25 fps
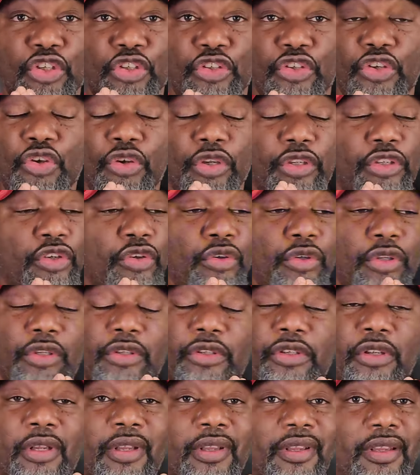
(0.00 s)

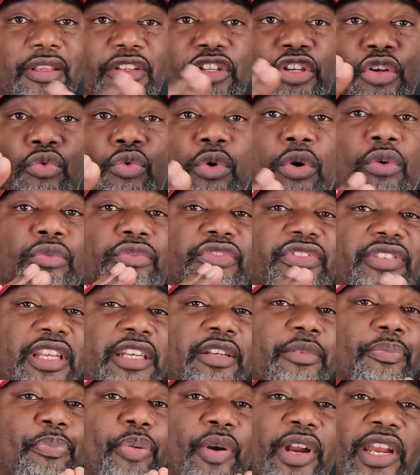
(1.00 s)
You won't send